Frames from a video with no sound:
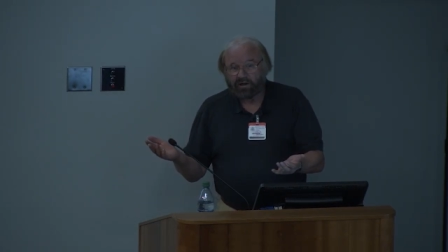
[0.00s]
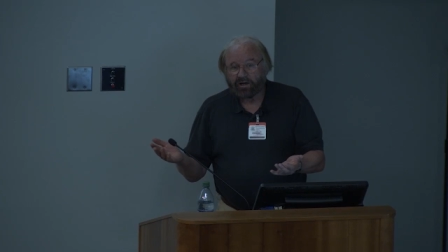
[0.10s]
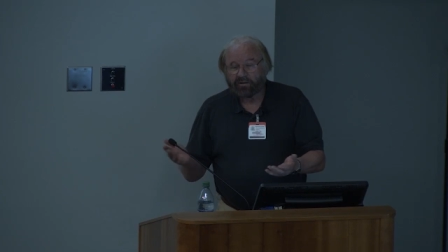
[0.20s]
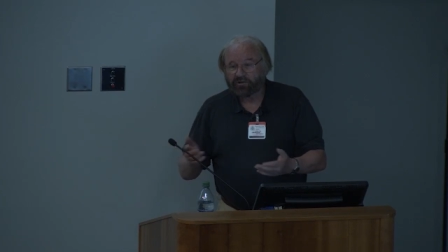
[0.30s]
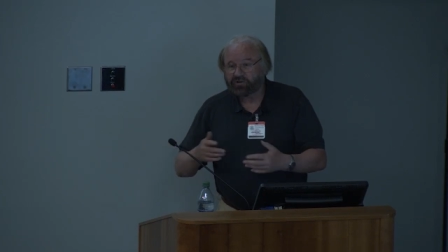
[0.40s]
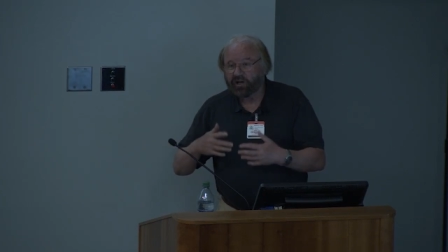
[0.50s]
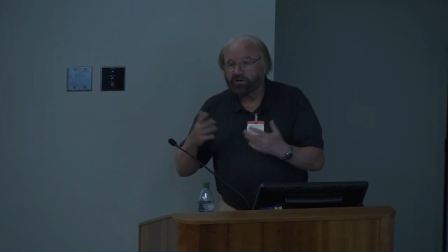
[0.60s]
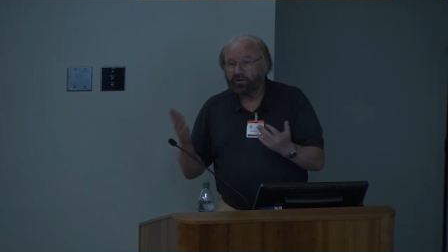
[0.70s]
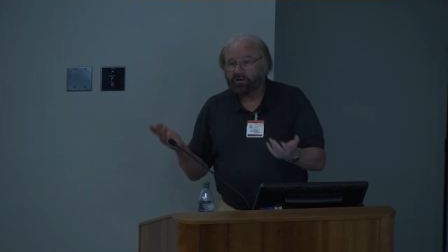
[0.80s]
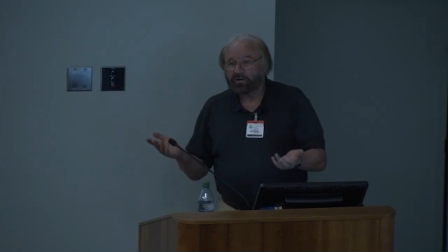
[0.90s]
Uh, the
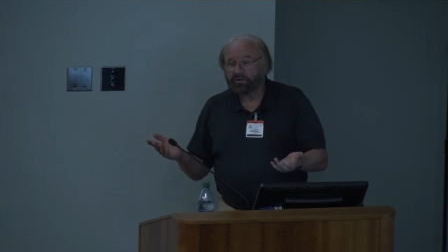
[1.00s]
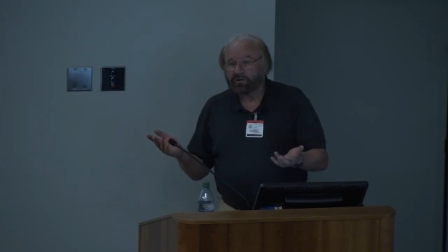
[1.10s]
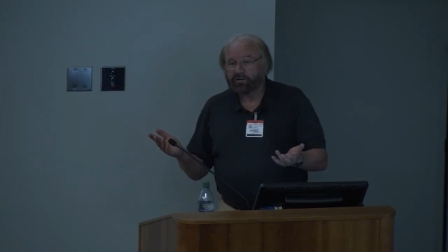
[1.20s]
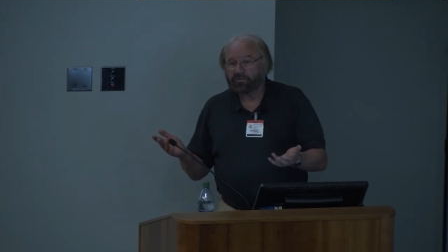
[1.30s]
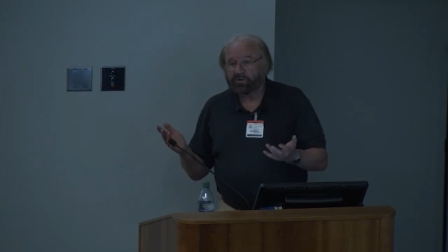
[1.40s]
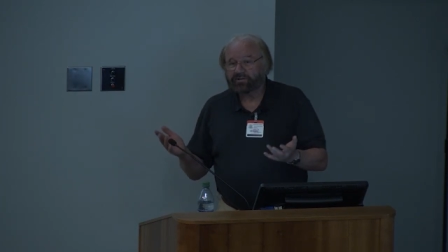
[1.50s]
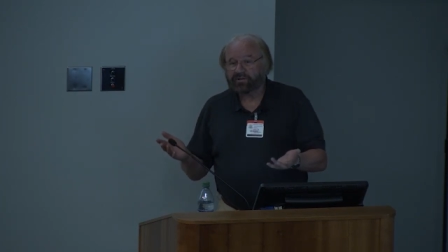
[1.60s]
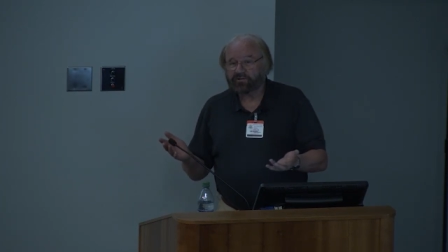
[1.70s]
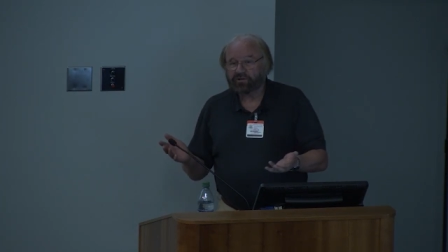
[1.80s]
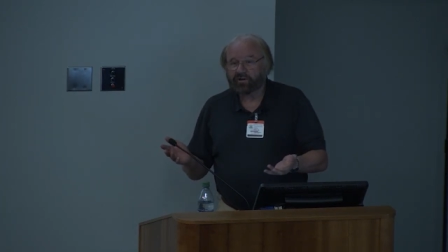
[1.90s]
general
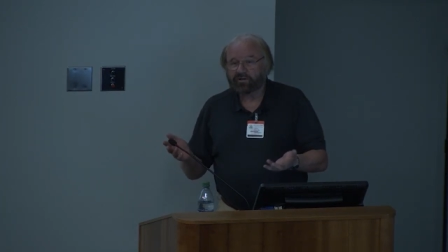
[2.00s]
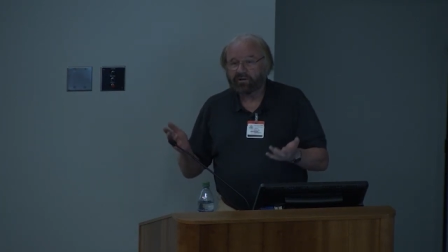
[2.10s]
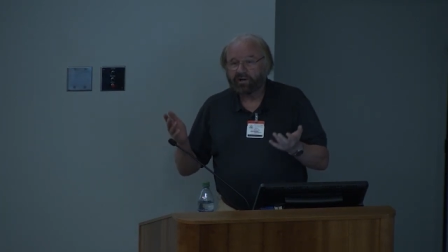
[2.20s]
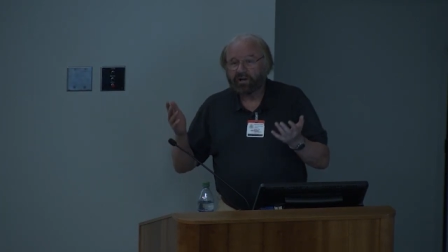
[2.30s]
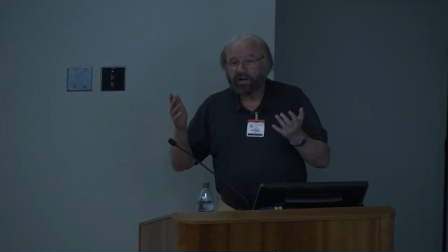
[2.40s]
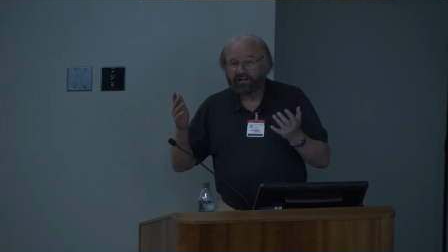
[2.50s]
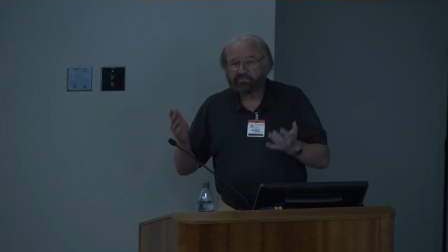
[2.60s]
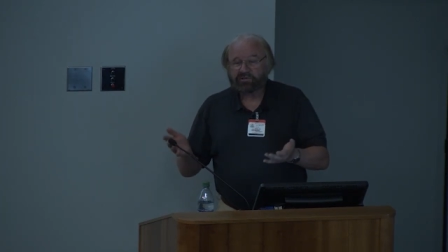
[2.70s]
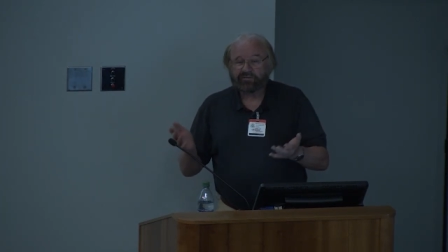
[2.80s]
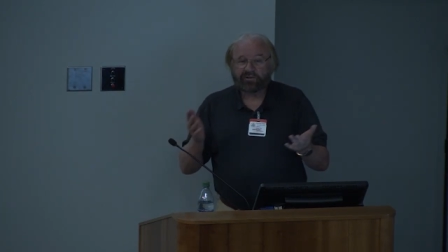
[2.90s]
research on
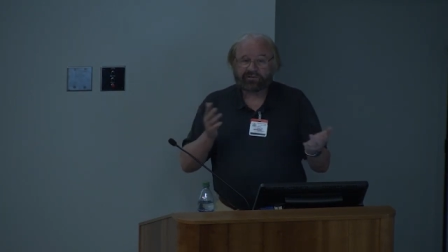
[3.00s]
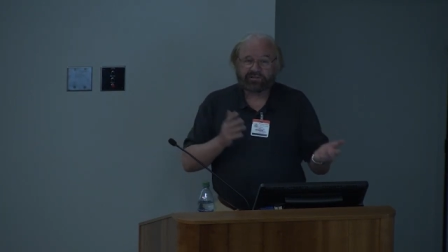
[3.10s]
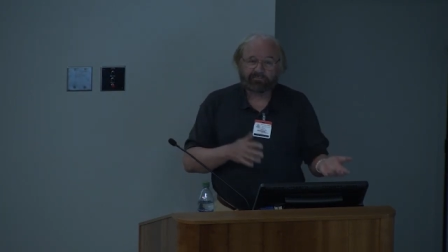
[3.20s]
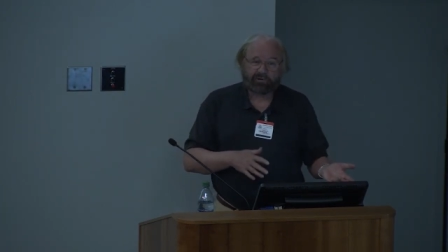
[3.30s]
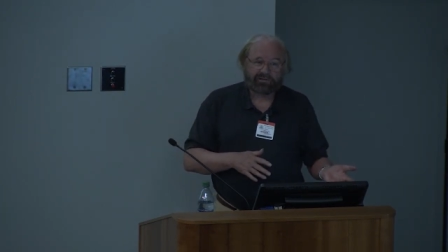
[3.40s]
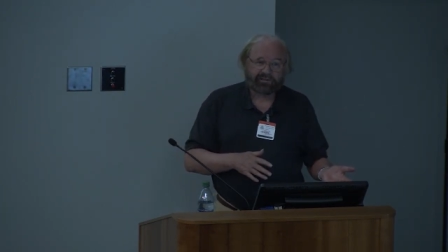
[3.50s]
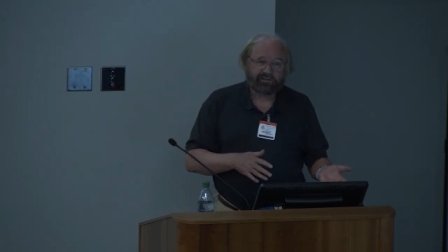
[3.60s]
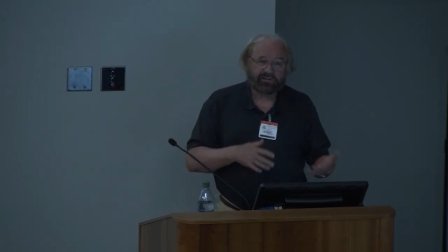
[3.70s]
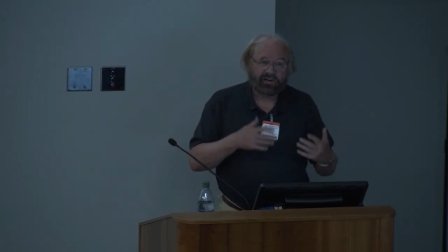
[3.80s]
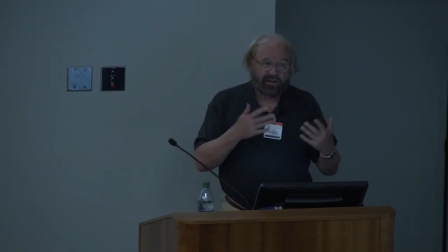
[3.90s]
explicit versus
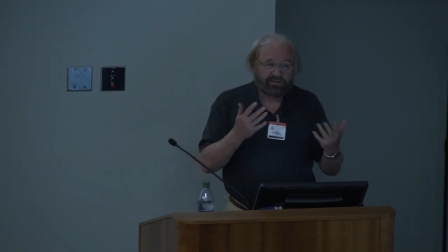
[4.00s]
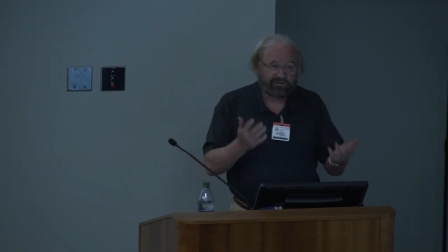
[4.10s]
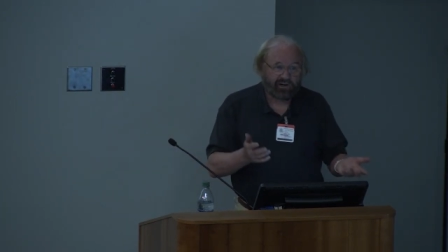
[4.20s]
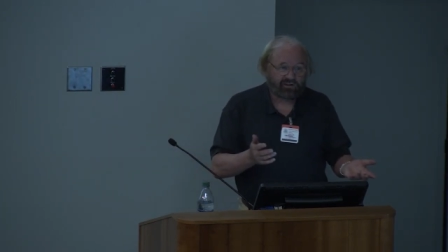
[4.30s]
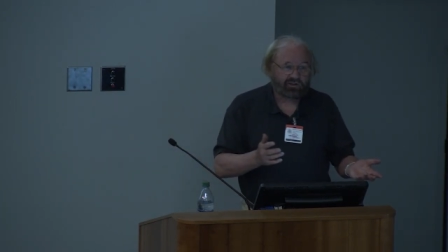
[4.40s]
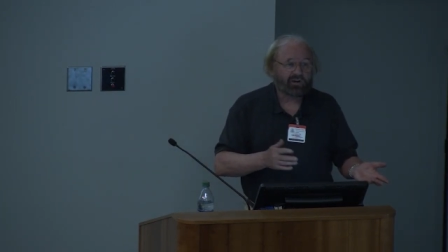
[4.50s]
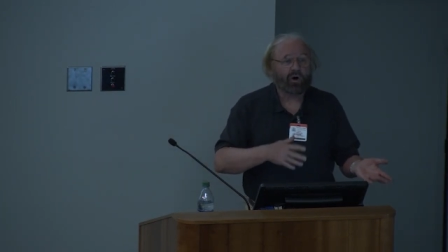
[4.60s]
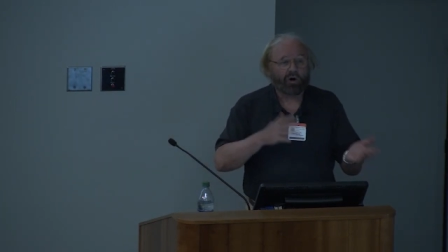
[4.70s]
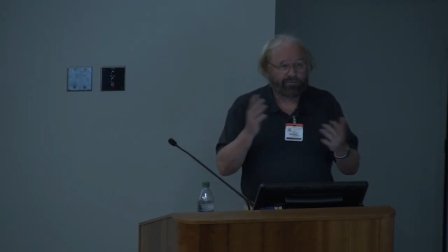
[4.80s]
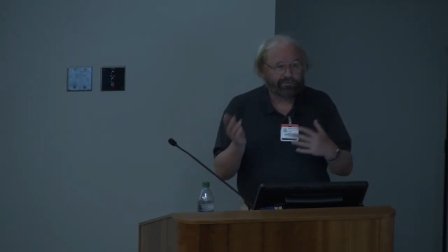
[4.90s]
implicit instruction
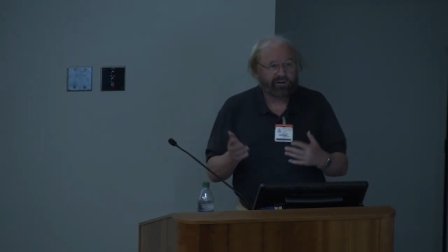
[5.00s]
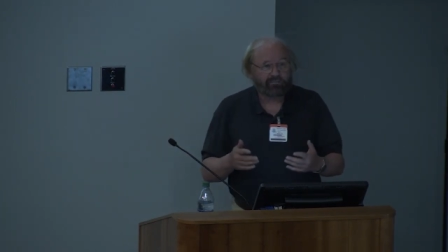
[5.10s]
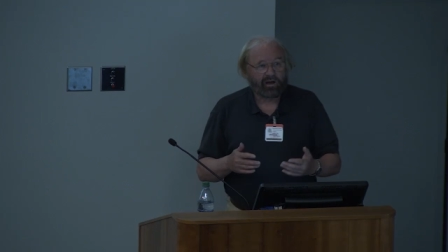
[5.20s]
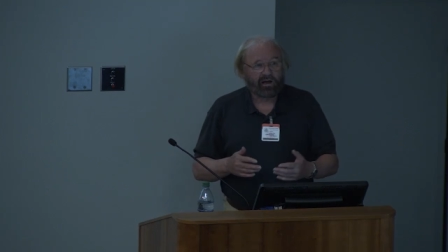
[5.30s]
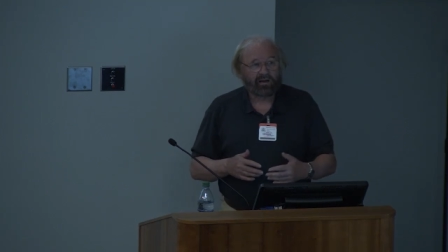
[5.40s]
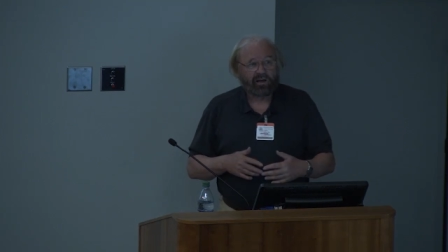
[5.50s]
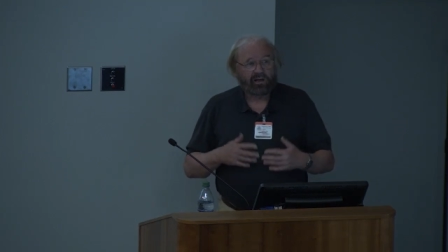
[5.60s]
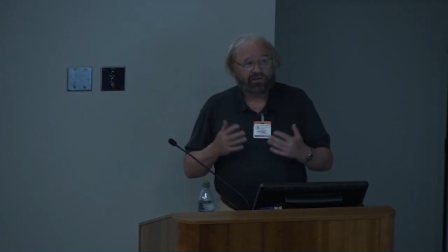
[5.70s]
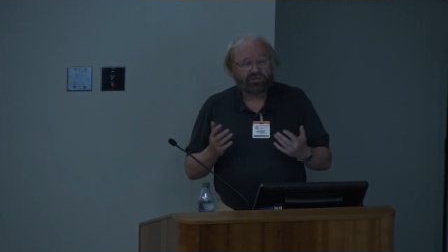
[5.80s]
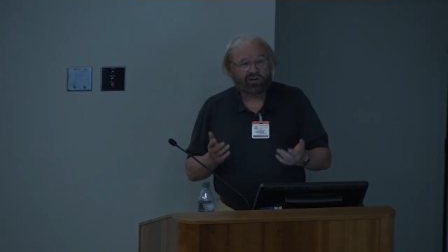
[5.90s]
or feedback
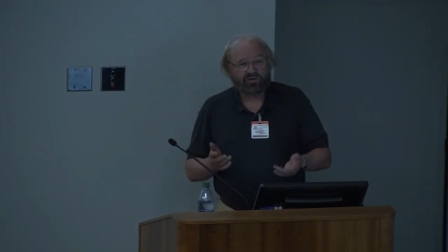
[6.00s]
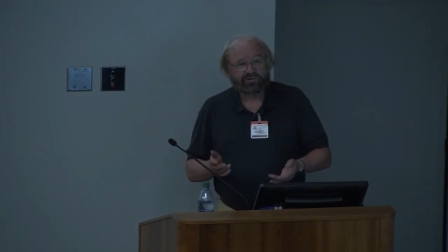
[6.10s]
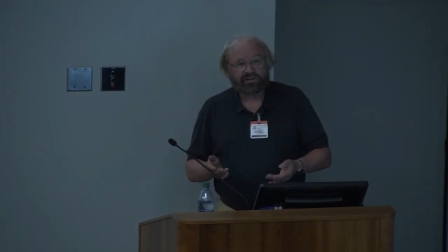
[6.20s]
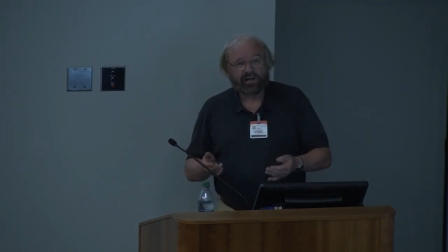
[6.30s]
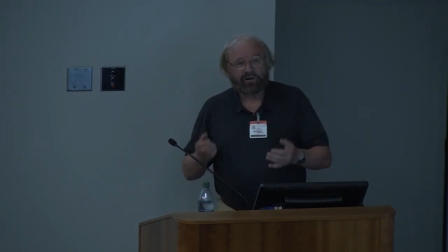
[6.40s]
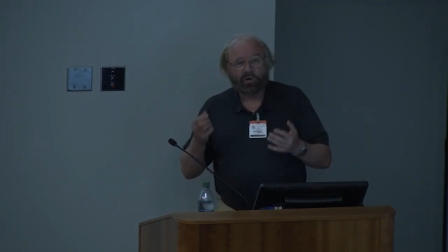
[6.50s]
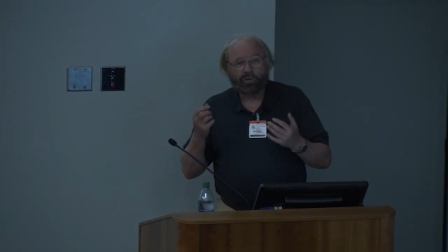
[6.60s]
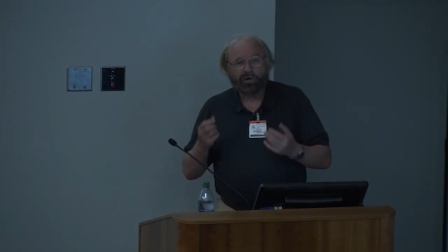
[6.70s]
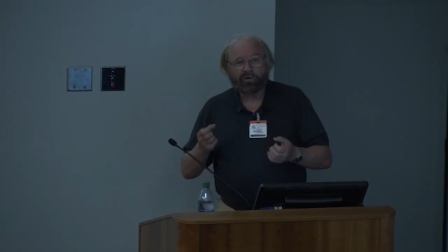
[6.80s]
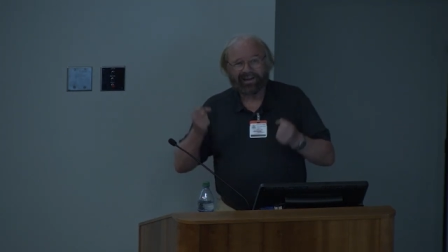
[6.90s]
shows that
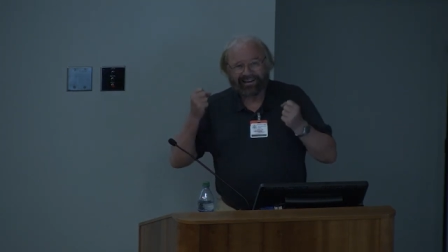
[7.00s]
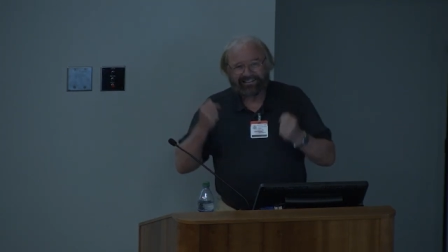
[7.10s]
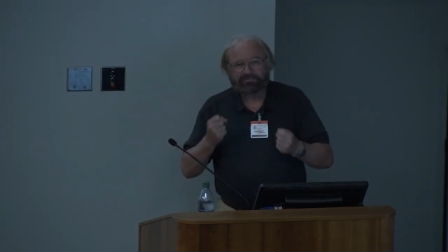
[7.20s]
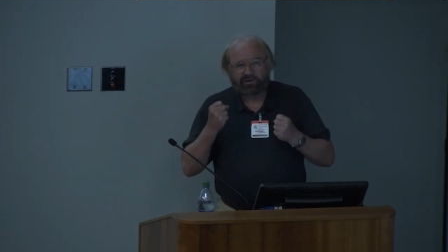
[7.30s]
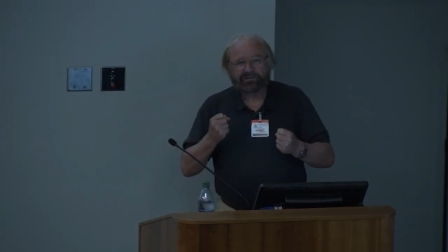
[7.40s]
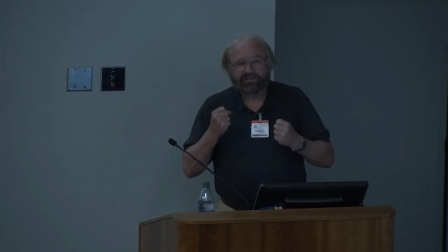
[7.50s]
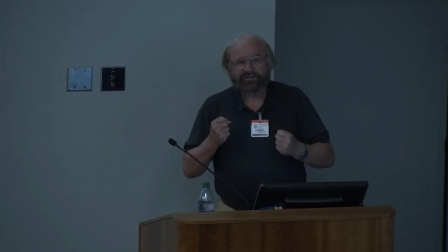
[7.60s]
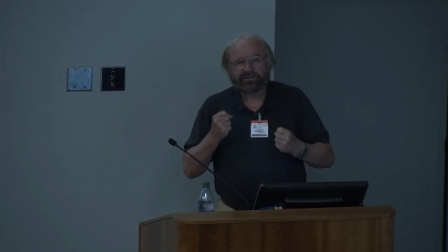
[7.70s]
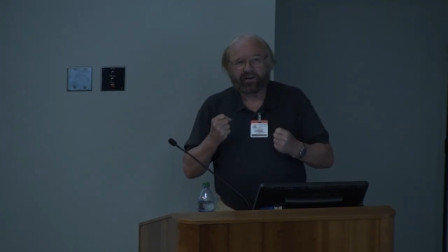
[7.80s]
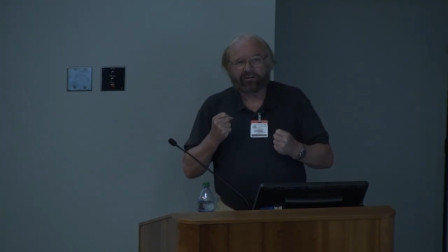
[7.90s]
although explicit
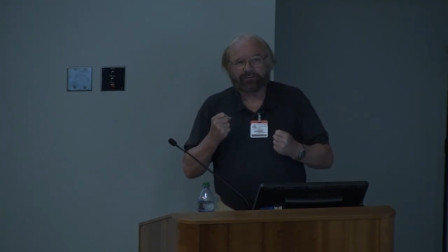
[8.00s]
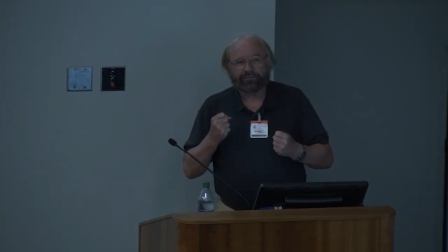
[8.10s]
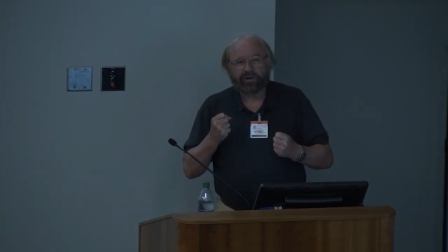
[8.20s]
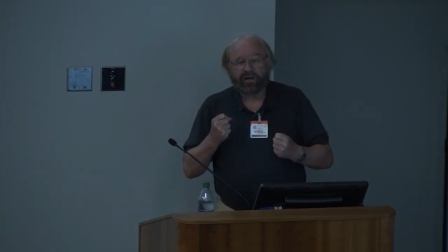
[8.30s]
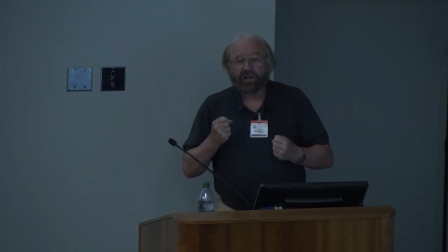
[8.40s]
stuff